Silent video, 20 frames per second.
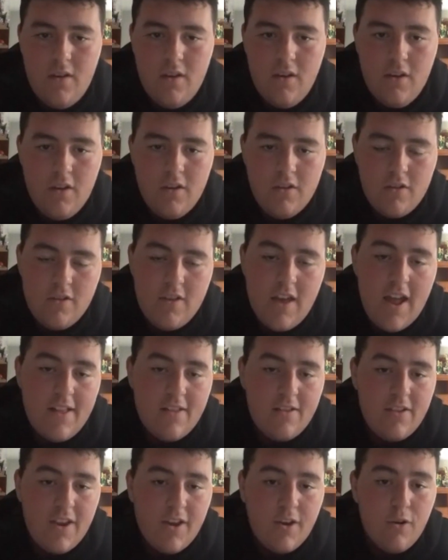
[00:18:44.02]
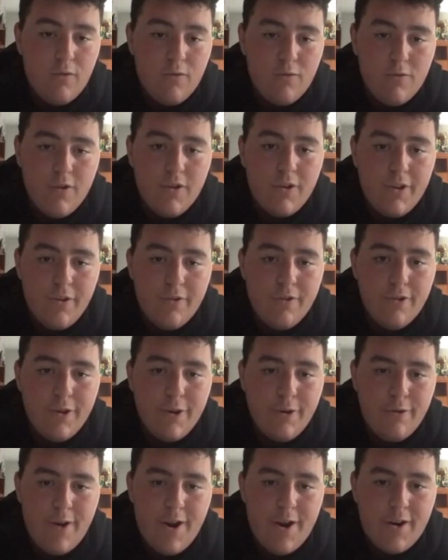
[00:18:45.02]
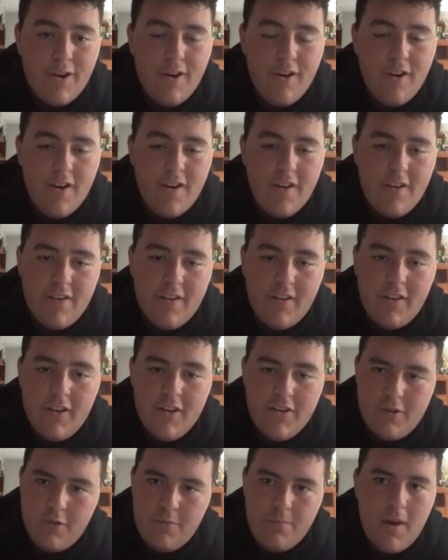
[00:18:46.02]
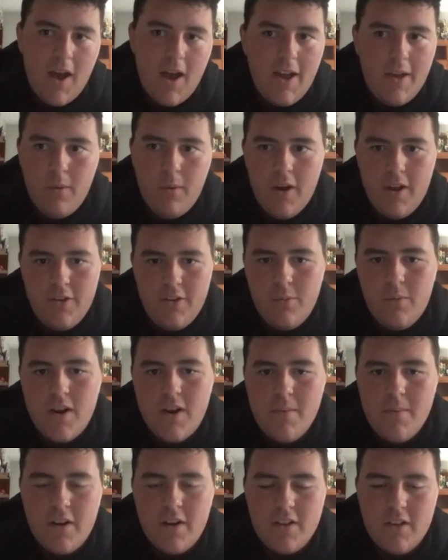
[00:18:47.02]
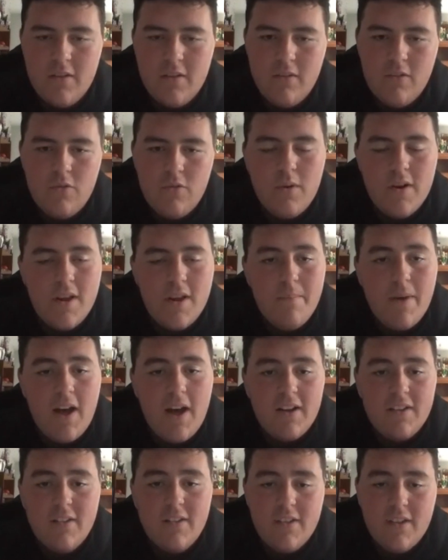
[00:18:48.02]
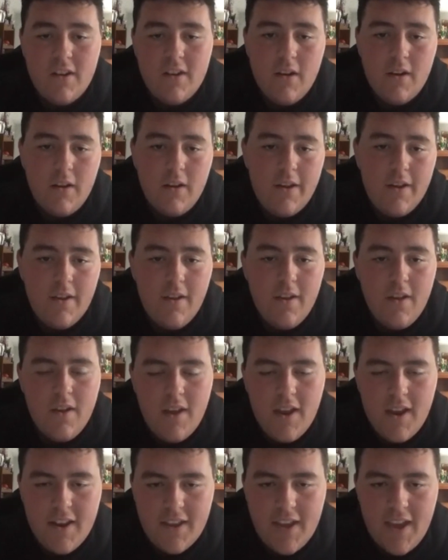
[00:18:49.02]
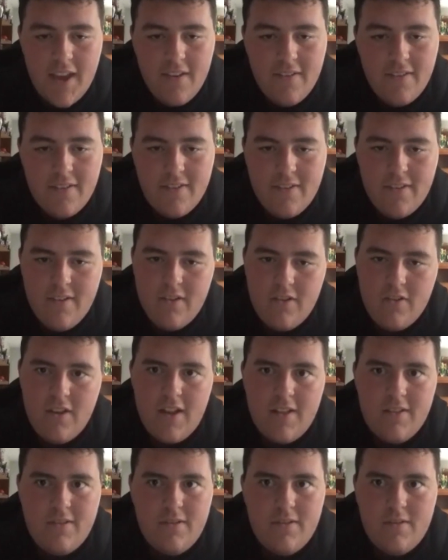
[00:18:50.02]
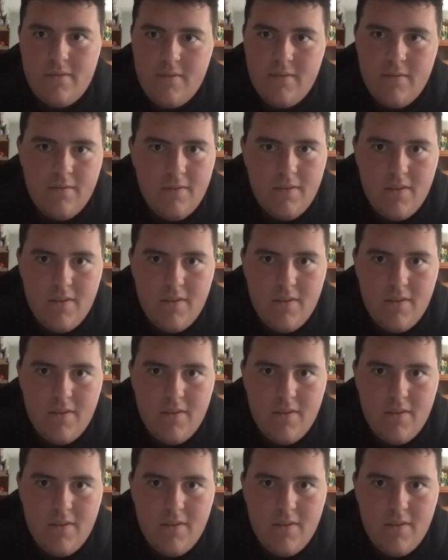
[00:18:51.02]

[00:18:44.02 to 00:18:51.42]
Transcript: So that's like a really really rare card because there's probably what 20 bucks 20 boxes in a in a case. So that's